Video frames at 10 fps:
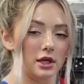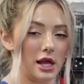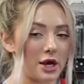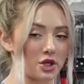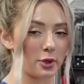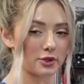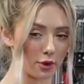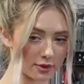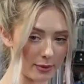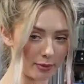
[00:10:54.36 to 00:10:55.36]
you're actually
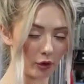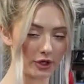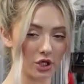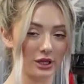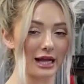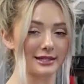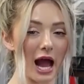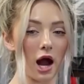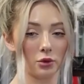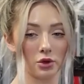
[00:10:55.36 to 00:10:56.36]
supposed to be pulling your lats
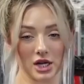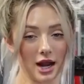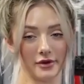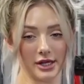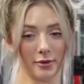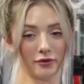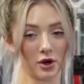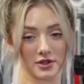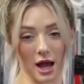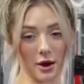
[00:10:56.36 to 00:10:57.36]
down, which I never did
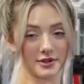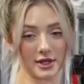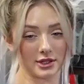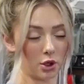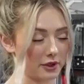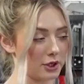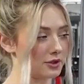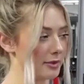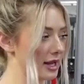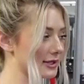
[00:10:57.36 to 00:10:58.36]
before, so that was like totally new
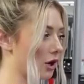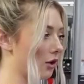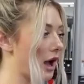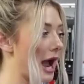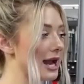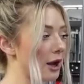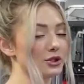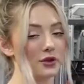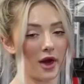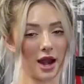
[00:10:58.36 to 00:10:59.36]
to me. So I now
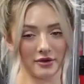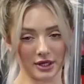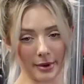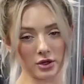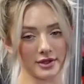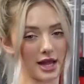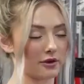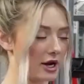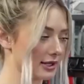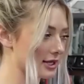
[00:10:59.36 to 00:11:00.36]
do that every time I do a
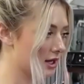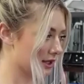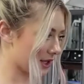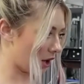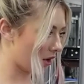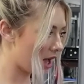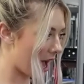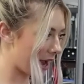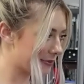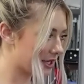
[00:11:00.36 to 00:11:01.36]
side raise. So
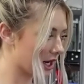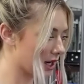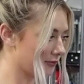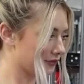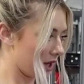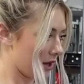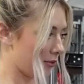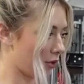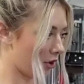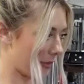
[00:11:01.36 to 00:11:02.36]
I'm here
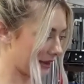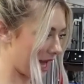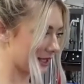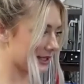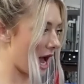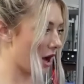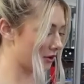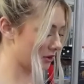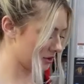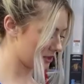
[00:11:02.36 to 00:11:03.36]
putting my lats
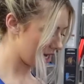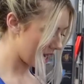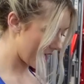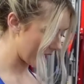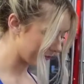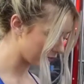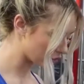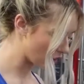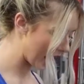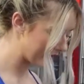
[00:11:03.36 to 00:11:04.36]
down, and I'm
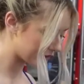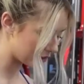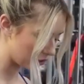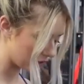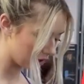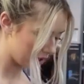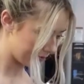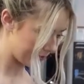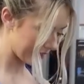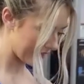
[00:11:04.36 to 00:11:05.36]
trying to
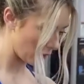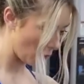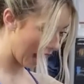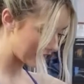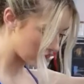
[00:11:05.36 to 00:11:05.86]
make a Y